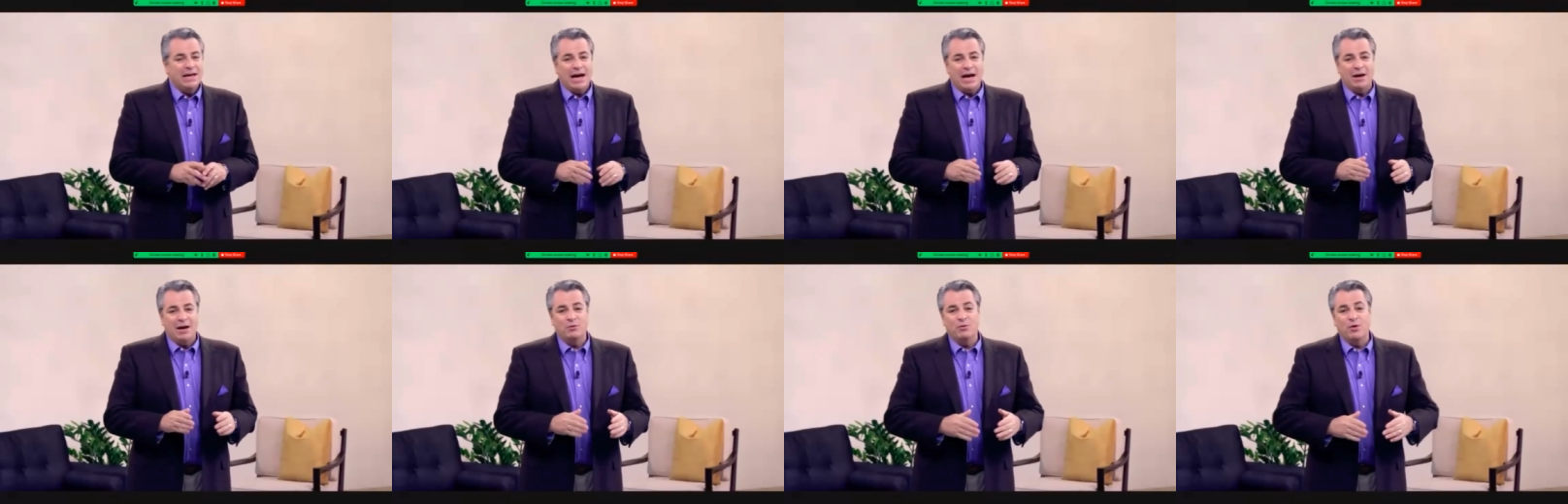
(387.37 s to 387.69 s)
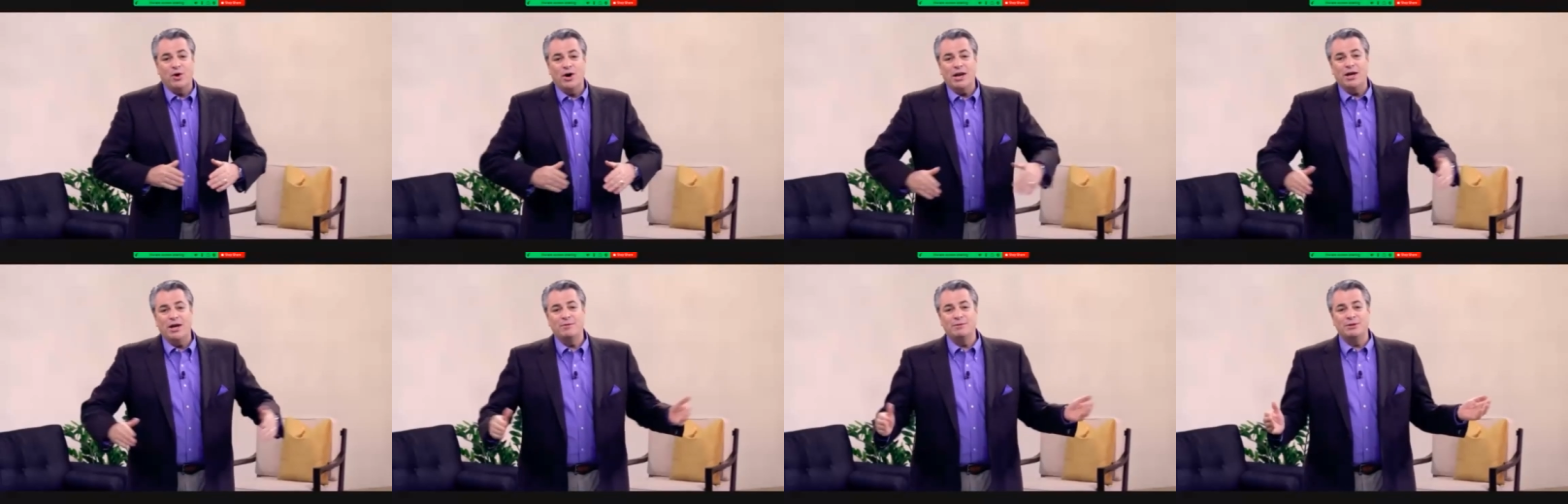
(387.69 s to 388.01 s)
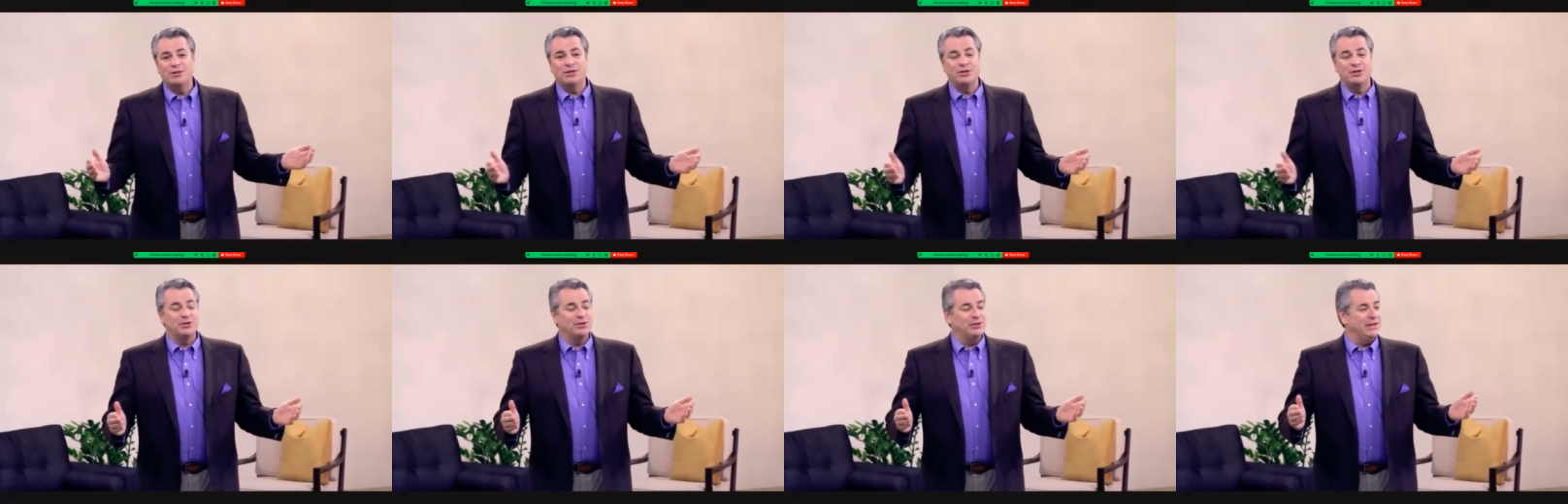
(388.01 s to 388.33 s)
And while I
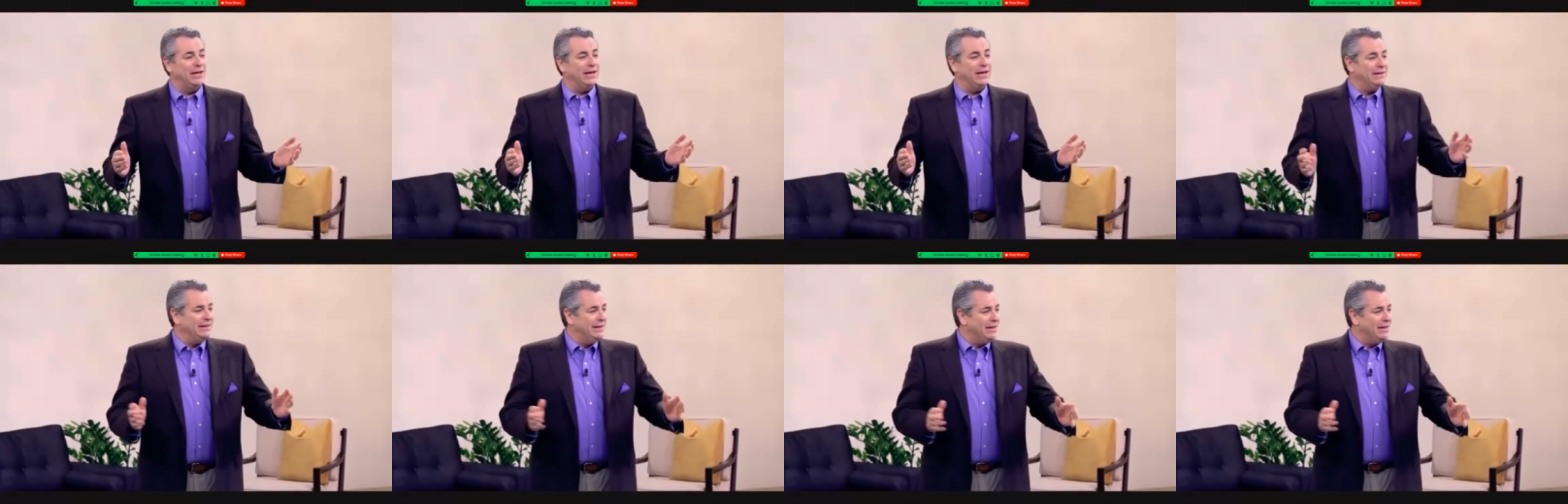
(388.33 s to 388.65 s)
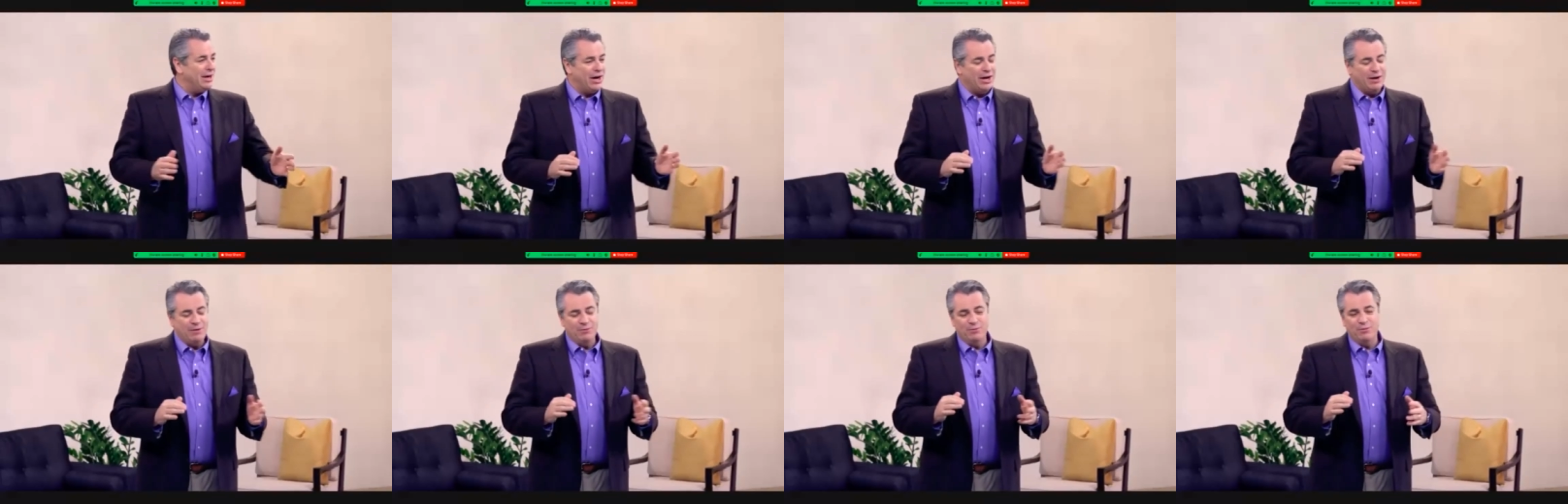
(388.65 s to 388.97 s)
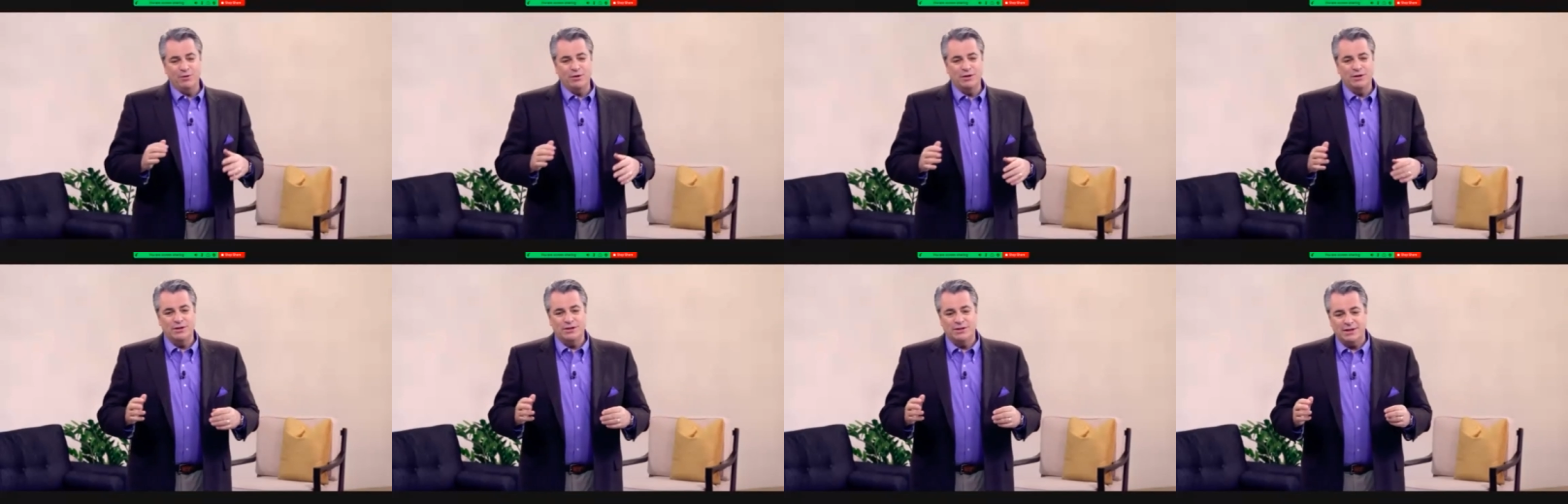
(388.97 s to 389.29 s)
was doing that, I
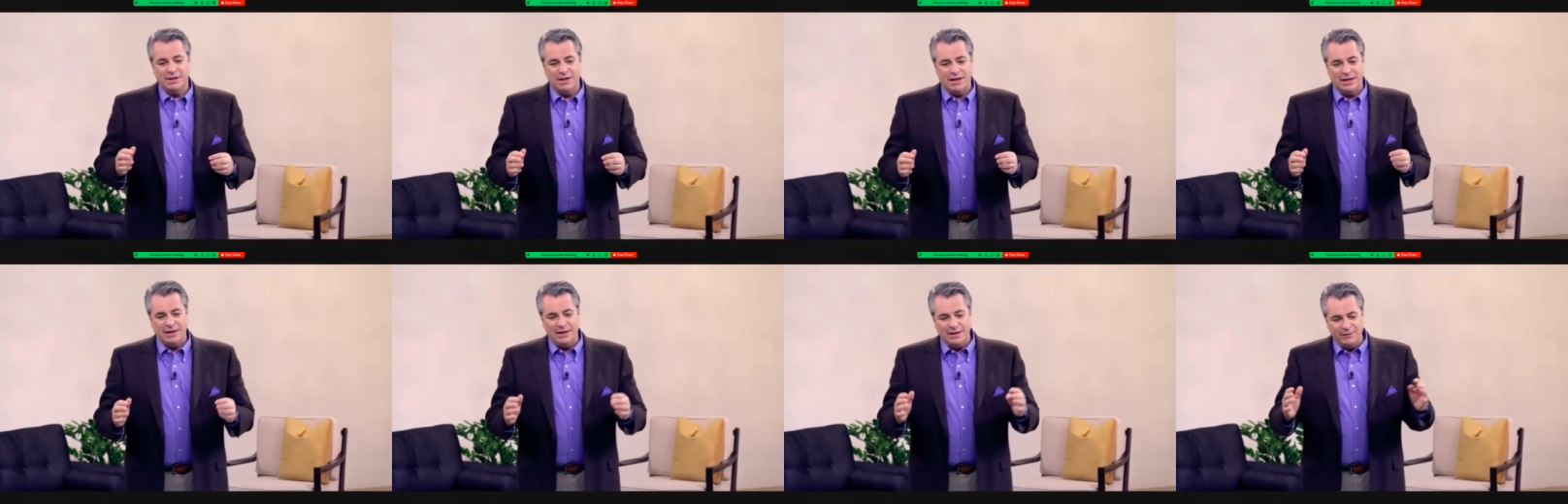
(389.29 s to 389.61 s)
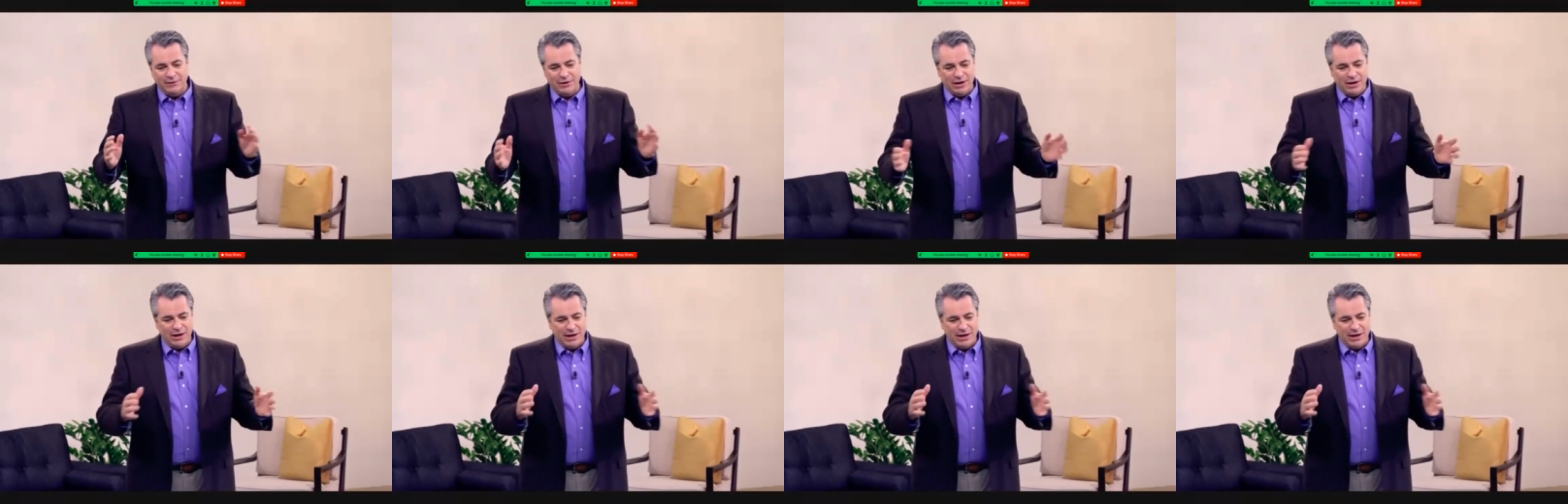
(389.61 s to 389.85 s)
was living